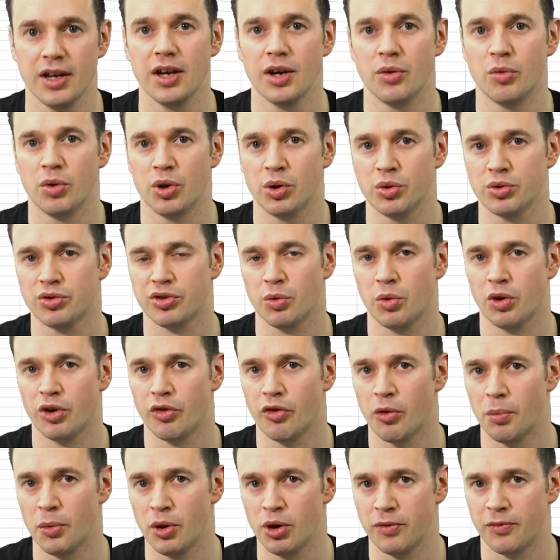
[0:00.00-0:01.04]
We also want
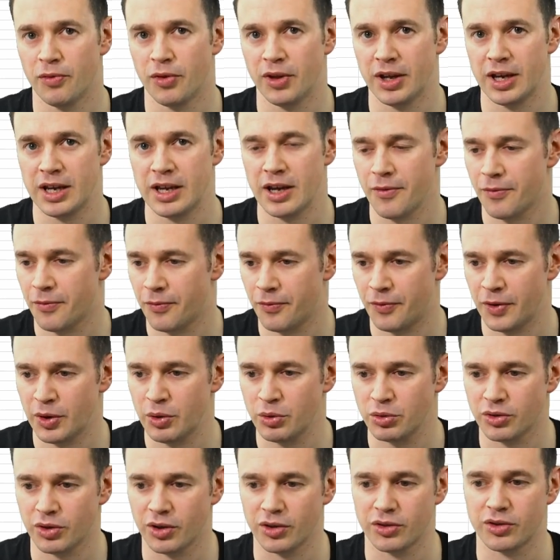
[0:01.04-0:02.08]
to remove the
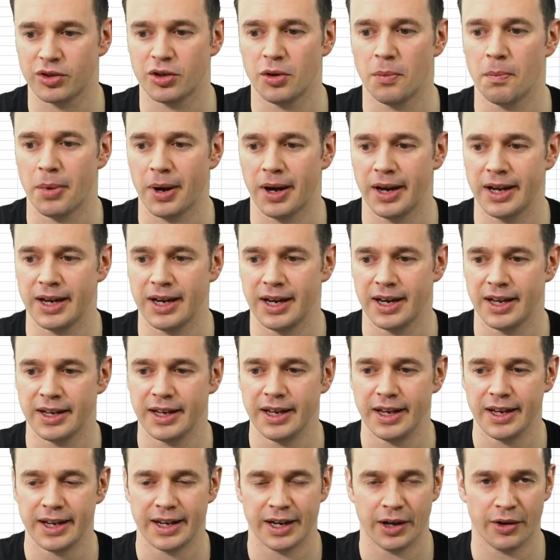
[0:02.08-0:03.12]
filters
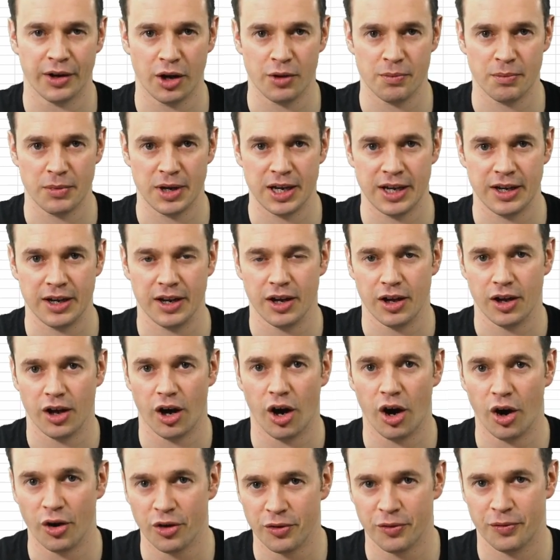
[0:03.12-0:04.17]
completely. Now, I don't mean
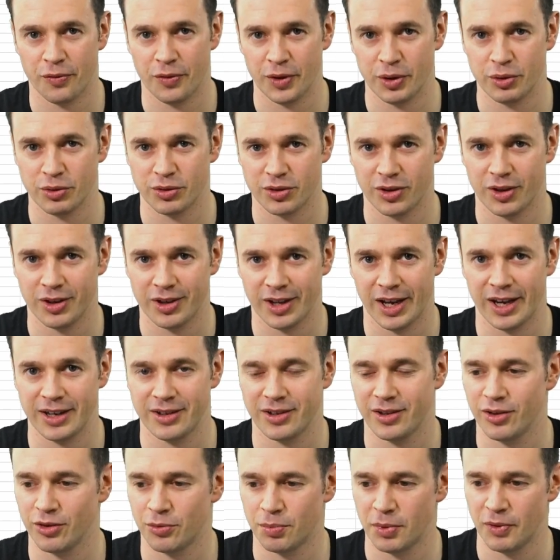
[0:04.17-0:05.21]
unfilter the
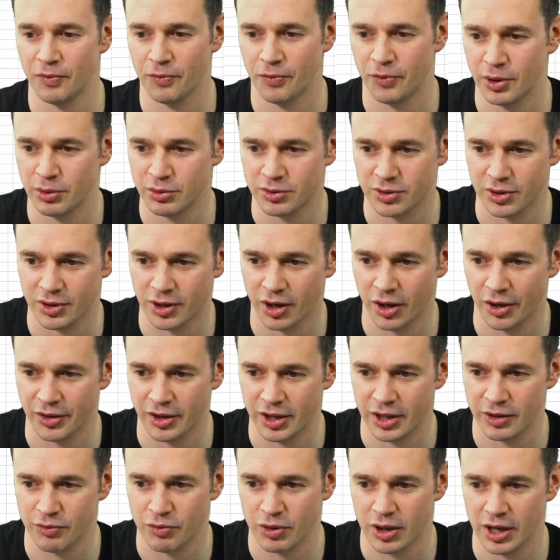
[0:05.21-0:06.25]
data that's been filtered like
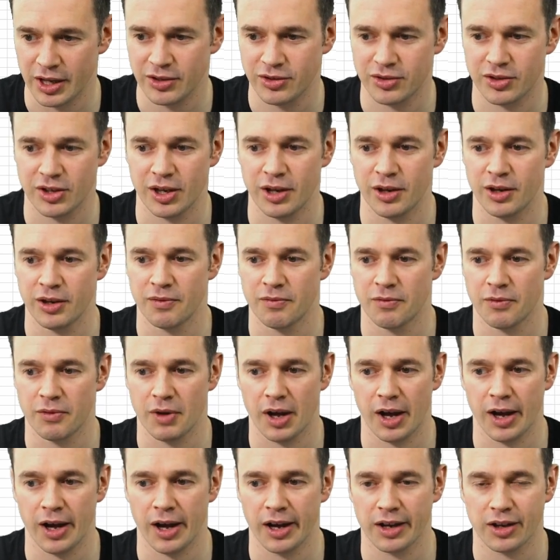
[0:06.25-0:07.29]
the release year
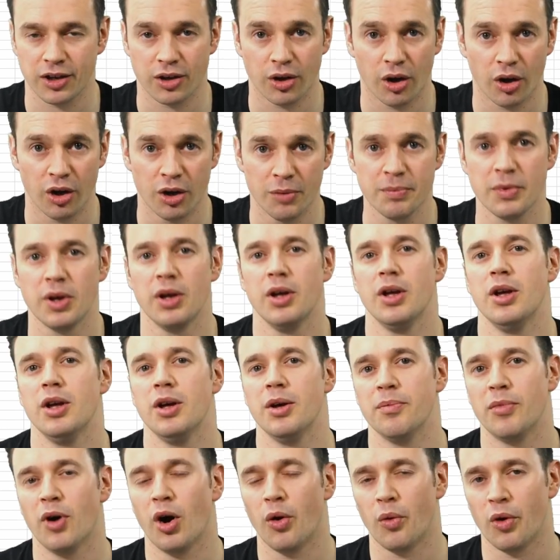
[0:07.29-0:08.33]
column,
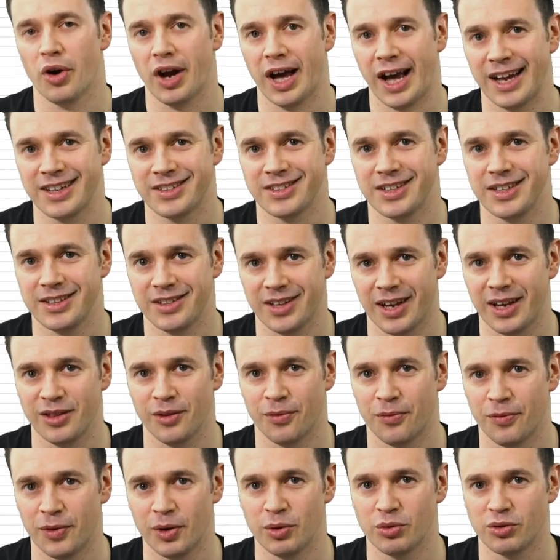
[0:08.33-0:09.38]
but I want to actually take
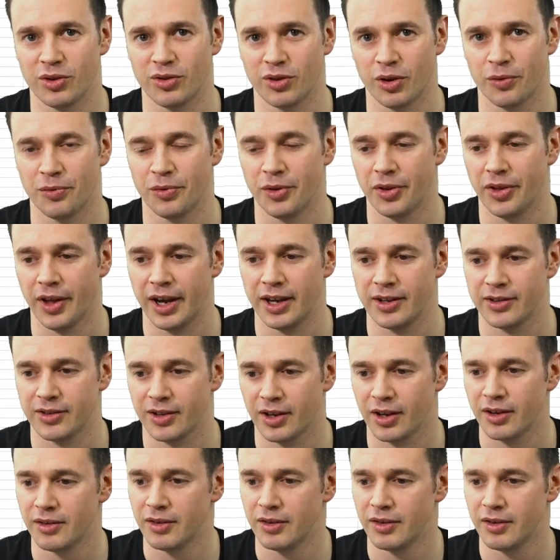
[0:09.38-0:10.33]
the filters off the data.